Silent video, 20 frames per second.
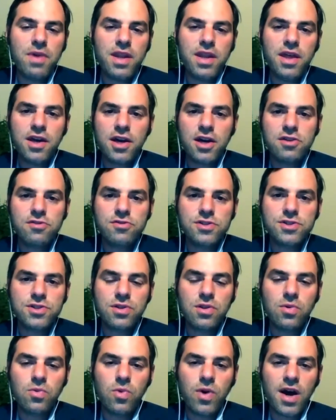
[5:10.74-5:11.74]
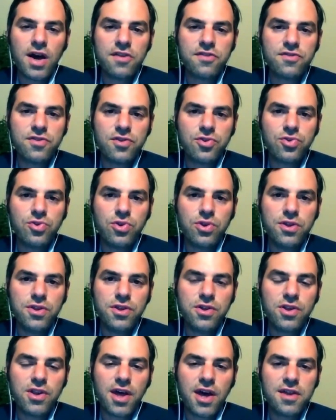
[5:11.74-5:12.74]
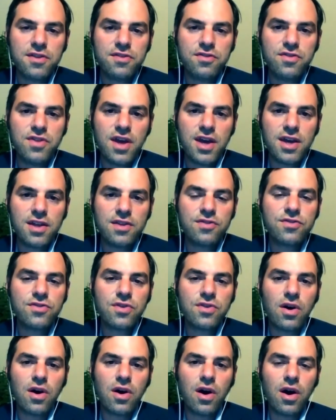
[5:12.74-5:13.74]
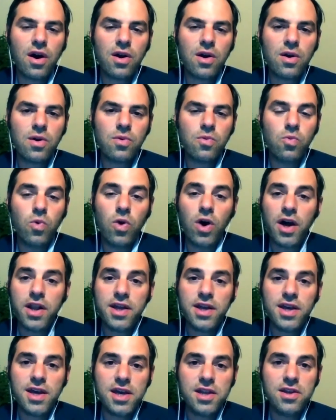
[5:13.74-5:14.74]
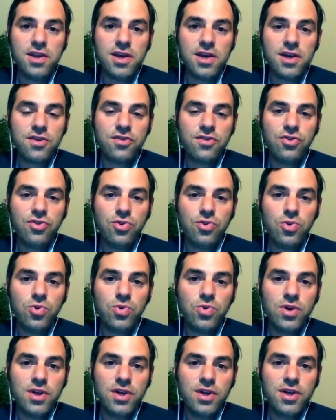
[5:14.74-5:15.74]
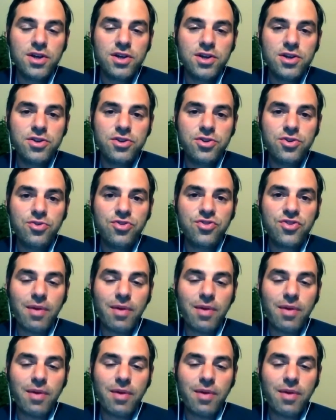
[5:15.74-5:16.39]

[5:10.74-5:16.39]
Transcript: many countries in the West, including the United States, are wanting India to do